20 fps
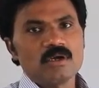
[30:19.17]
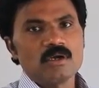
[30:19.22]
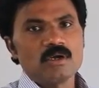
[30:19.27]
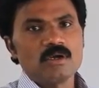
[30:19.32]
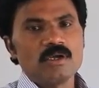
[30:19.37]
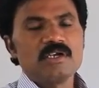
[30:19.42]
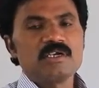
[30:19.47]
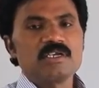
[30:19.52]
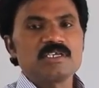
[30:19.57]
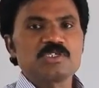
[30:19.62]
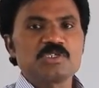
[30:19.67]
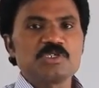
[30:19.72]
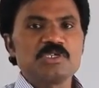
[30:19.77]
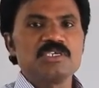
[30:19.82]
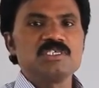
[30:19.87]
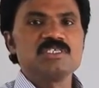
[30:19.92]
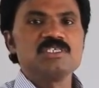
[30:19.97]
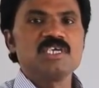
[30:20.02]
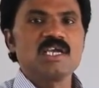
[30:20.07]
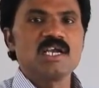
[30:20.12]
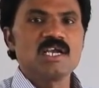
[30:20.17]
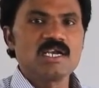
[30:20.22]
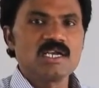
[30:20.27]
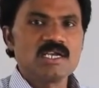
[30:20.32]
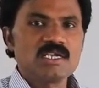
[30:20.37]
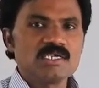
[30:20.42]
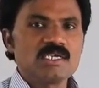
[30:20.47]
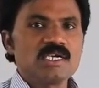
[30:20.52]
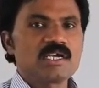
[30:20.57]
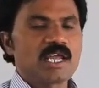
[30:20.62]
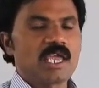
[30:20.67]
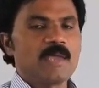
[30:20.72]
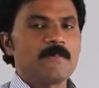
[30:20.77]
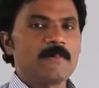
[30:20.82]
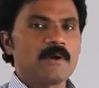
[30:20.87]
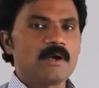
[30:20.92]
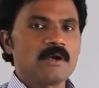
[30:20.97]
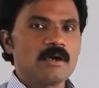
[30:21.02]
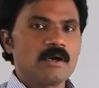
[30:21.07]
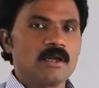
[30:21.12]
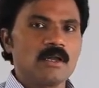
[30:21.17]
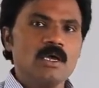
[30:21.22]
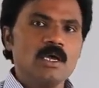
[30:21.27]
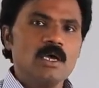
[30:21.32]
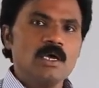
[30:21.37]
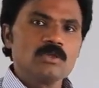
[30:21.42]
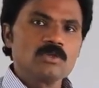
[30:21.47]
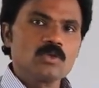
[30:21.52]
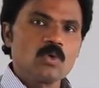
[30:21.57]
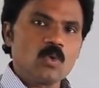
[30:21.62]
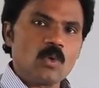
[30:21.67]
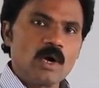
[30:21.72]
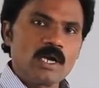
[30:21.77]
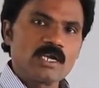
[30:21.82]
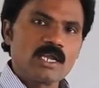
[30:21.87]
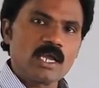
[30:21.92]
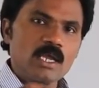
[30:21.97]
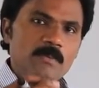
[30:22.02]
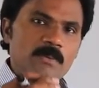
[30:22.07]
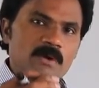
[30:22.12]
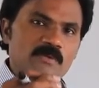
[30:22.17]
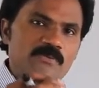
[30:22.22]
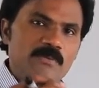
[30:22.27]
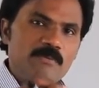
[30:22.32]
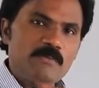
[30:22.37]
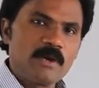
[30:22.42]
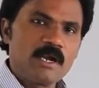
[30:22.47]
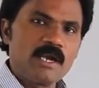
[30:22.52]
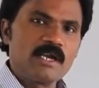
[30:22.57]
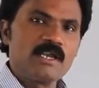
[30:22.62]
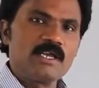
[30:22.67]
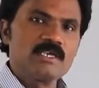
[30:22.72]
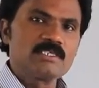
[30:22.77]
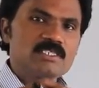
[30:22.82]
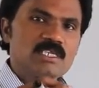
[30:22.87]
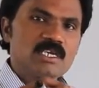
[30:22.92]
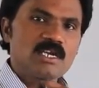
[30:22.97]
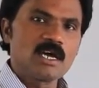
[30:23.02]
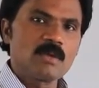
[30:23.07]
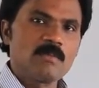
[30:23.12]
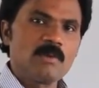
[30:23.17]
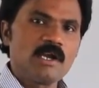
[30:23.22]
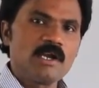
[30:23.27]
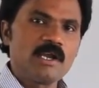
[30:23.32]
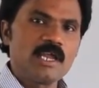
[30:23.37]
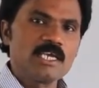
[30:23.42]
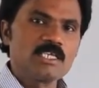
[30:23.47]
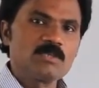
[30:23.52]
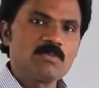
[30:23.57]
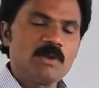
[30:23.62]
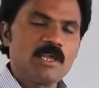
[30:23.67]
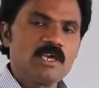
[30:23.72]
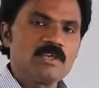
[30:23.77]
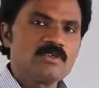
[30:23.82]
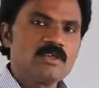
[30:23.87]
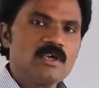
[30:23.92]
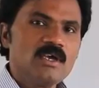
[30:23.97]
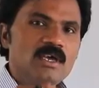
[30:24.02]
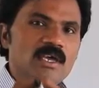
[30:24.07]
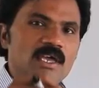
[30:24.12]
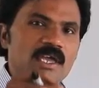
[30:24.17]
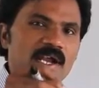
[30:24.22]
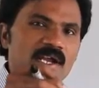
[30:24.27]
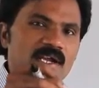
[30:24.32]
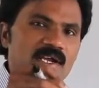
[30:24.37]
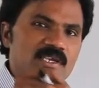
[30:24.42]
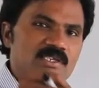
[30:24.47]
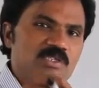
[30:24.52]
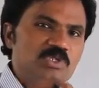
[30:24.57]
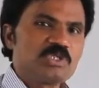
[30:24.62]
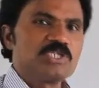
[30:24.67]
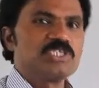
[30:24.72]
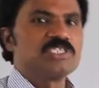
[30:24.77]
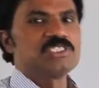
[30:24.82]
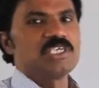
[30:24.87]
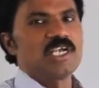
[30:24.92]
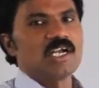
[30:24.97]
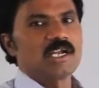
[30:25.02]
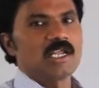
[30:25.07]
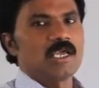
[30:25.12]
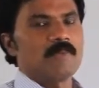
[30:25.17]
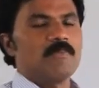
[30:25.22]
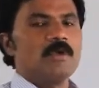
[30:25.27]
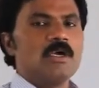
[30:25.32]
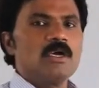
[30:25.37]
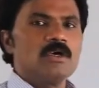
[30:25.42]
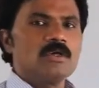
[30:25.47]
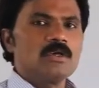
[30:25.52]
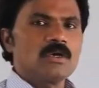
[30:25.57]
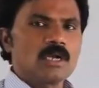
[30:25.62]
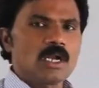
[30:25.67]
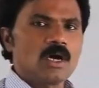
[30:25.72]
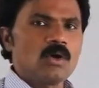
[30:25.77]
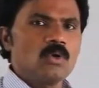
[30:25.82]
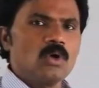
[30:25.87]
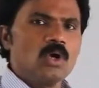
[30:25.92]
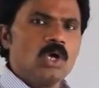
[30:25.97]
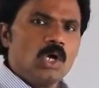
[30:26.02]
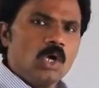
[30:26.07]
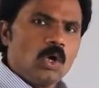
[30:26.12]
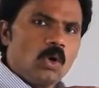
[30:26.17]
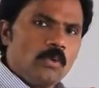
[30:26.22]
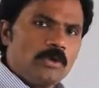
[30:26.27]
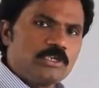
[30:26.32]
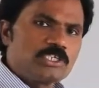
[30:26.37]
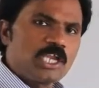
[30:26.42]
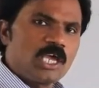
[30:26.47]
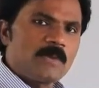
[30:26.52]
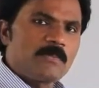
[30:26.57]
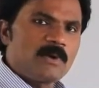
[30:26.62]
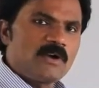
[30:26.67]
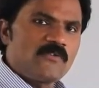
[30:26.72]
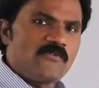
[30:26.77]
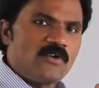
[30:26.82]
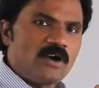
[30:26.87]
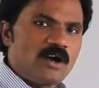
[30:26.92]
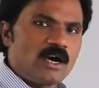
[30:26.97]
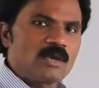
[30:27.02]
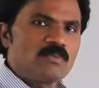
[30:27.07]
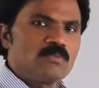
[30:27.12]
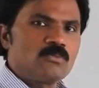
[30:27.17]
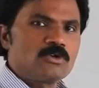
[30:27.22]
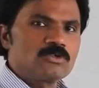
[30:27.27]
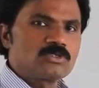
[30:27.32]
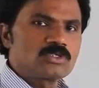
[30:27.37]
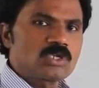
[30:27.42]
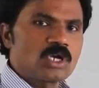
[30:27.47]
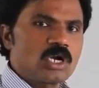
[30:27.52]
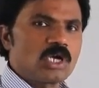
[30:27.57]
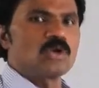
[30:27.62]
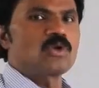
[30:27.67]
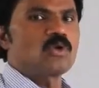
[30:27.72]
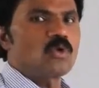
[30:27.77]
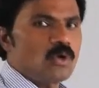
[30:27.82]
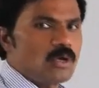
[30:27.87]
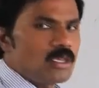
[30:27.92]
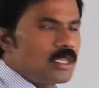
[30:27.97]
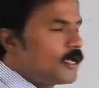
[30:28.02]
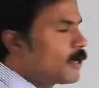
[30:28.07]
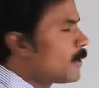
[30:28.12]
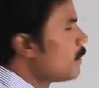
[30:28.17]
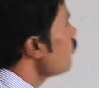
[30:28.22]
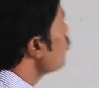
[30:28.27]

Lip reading: Interstitial type and all. So what type of implantation normally takes place? Interstitial type. Now, which type of hormones control the